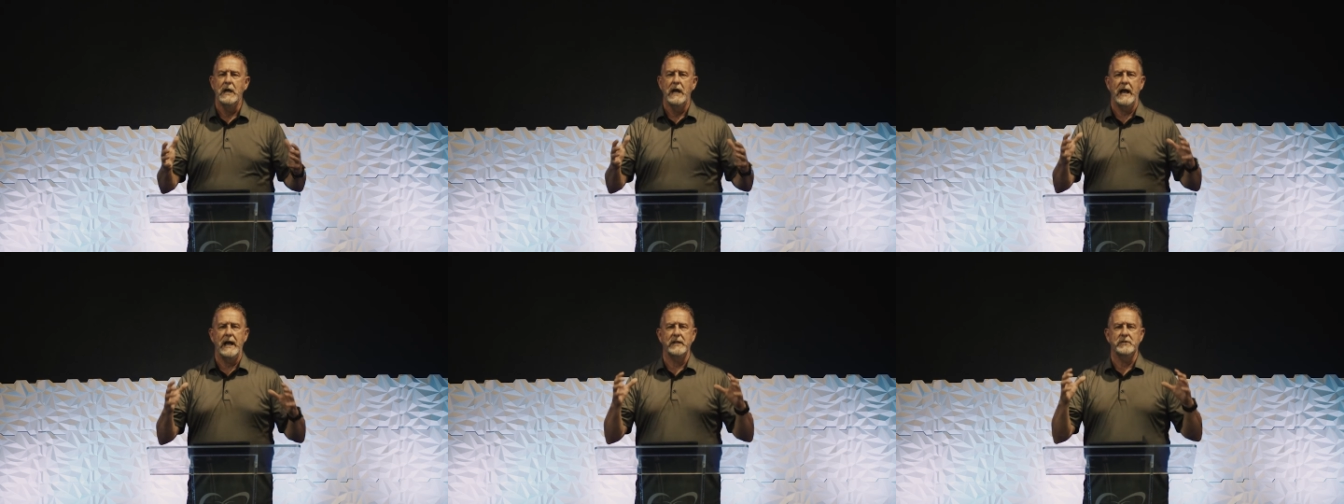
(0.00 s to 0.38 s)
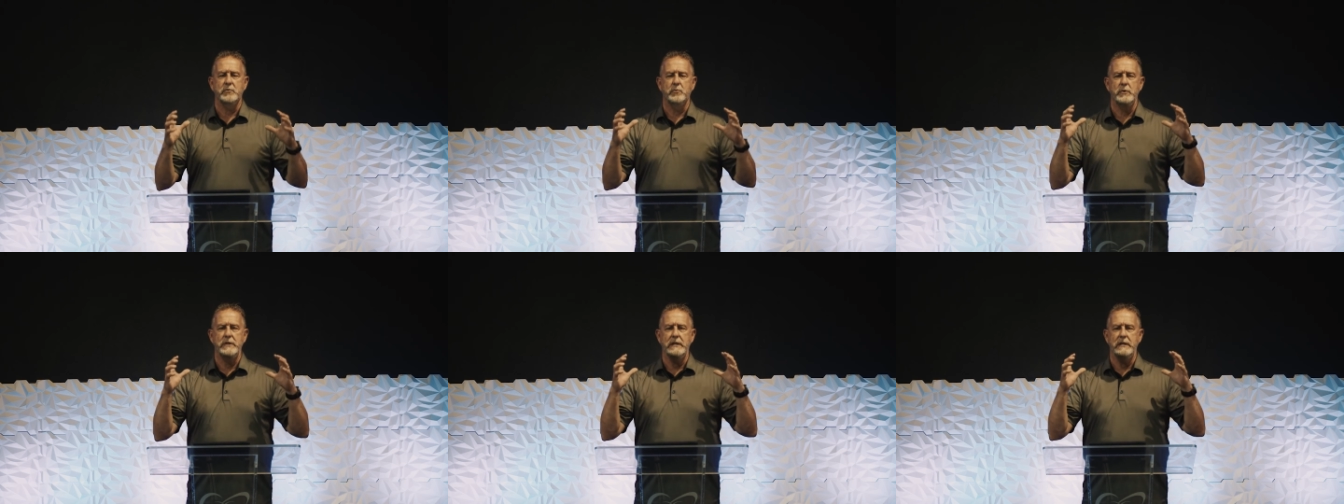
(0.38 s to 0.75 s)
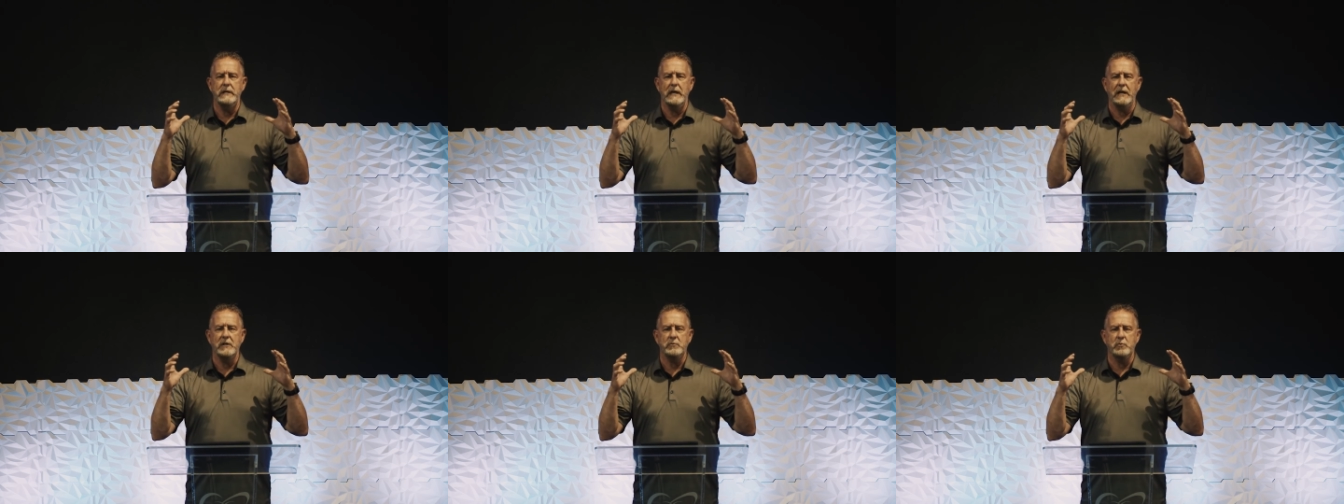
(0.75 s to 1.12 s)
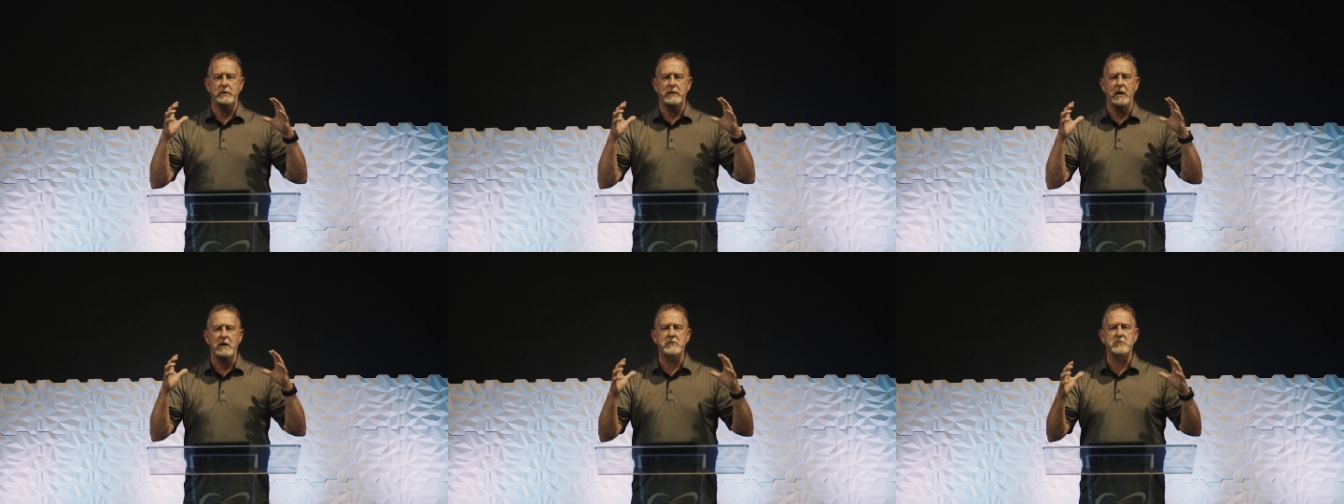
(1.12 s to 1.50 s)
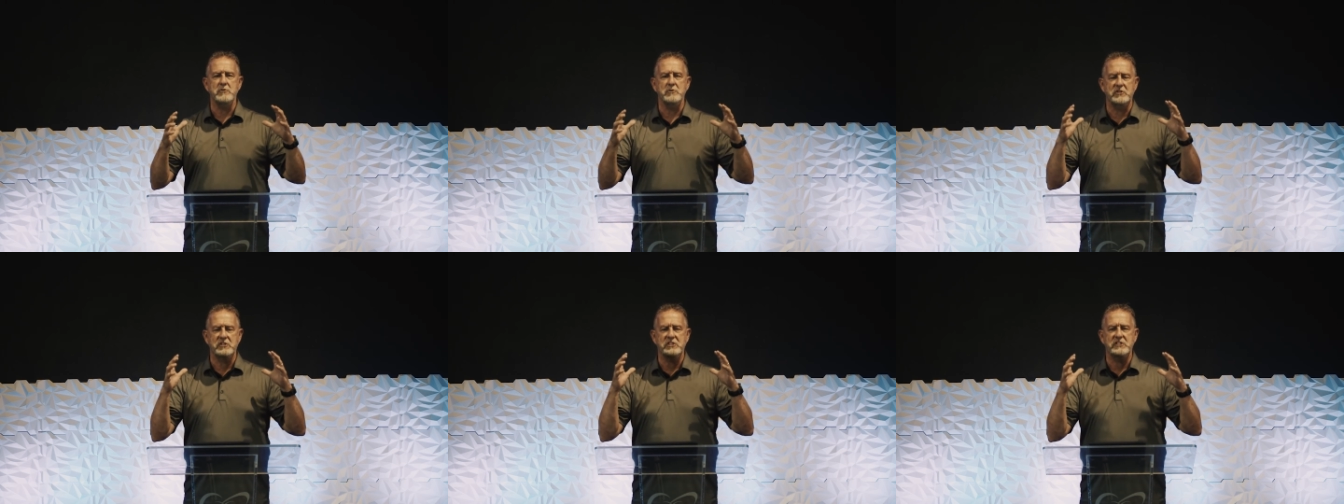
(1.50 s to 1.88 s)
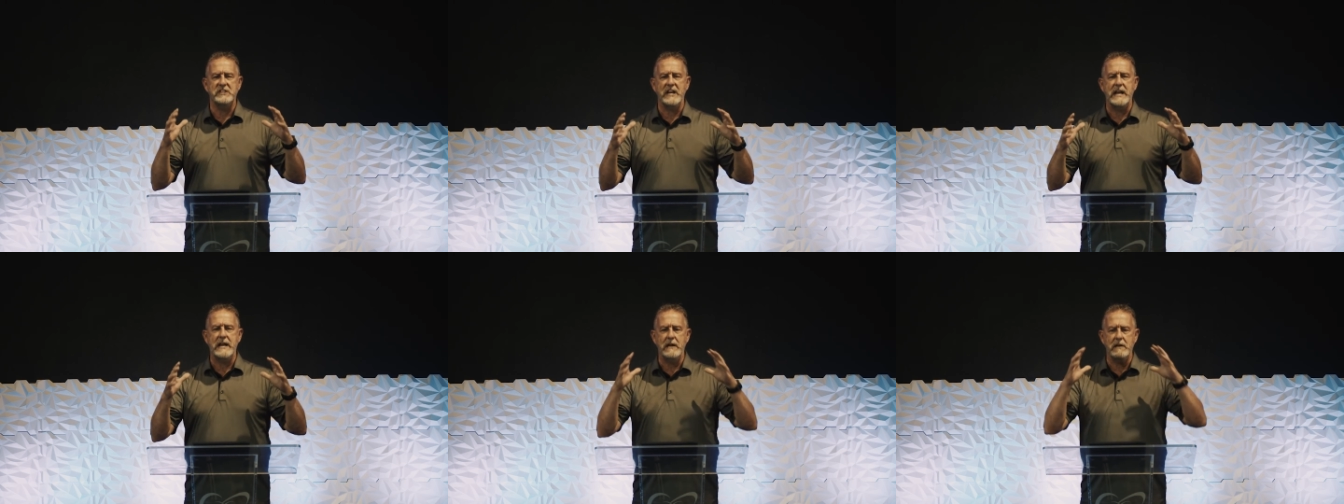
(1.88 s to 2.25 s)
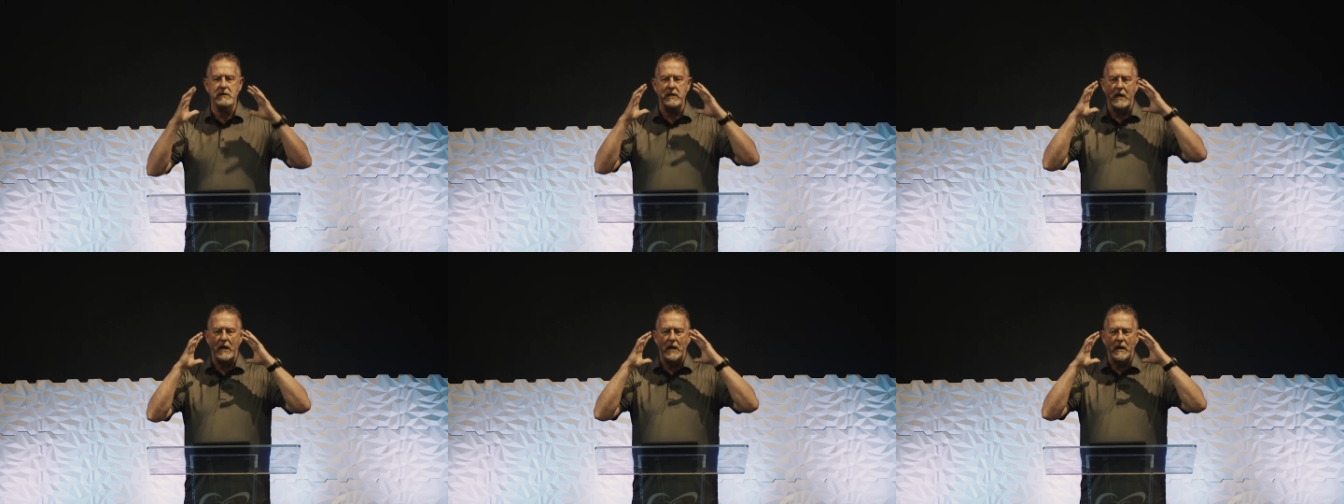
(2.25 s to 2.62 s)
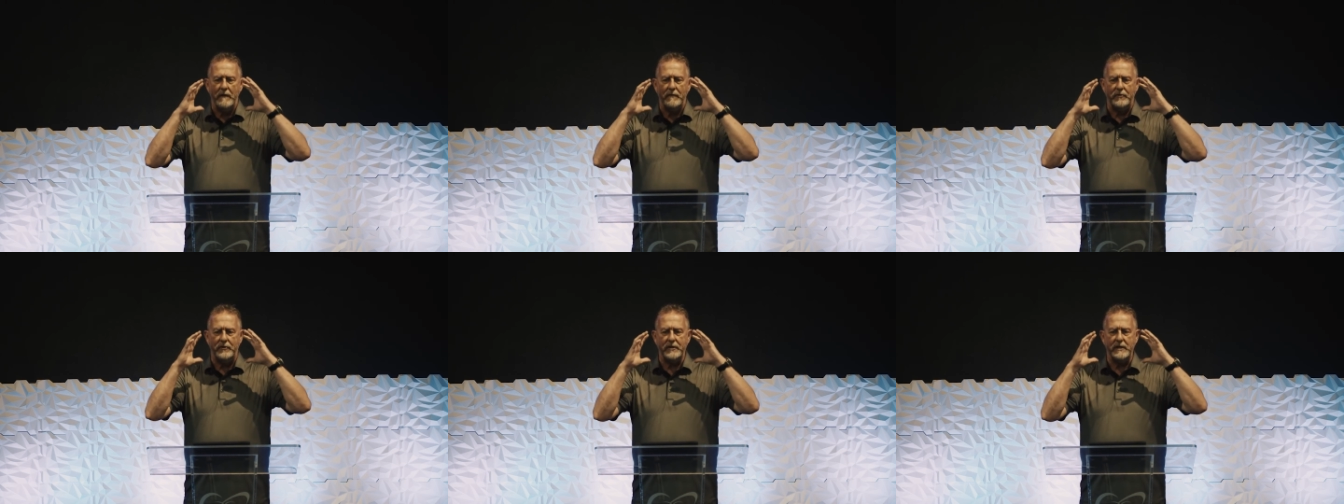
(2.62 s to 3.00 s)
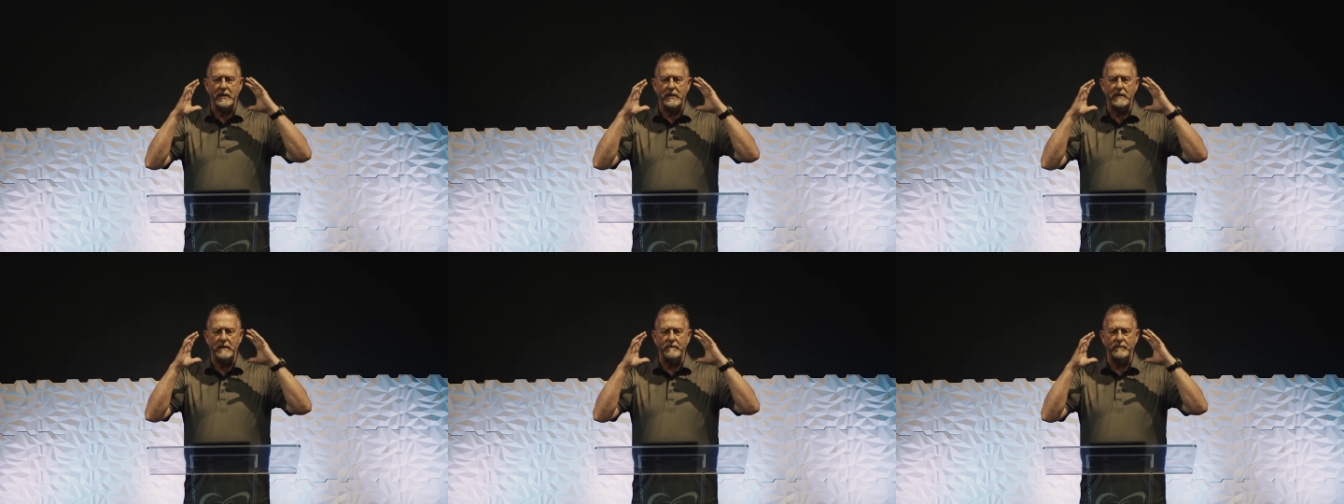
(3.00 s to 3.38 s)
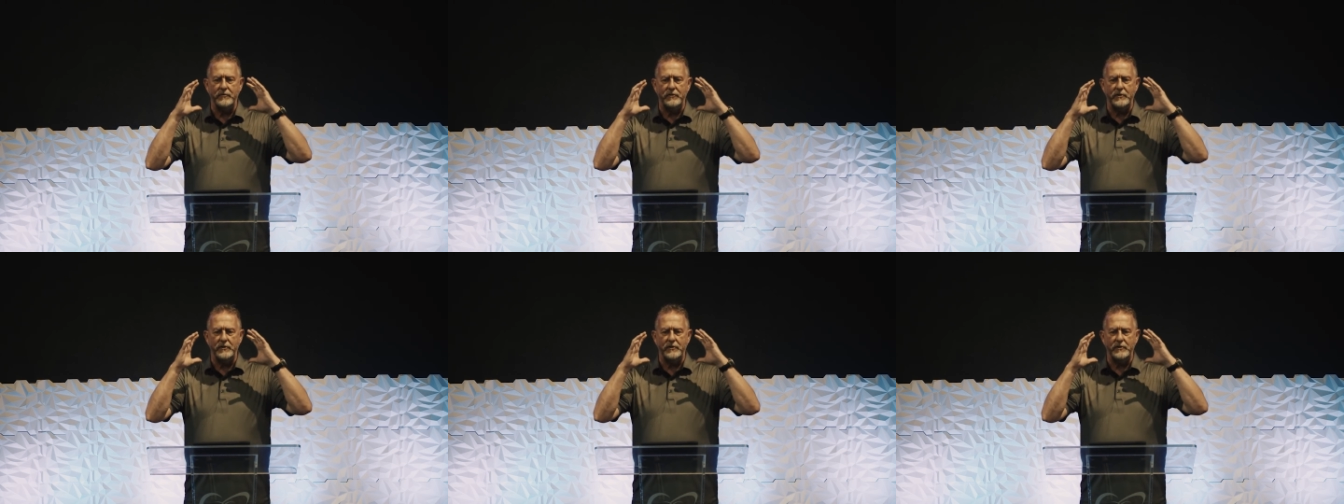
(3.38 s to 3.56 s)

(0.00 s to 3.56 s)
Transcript: as we understand the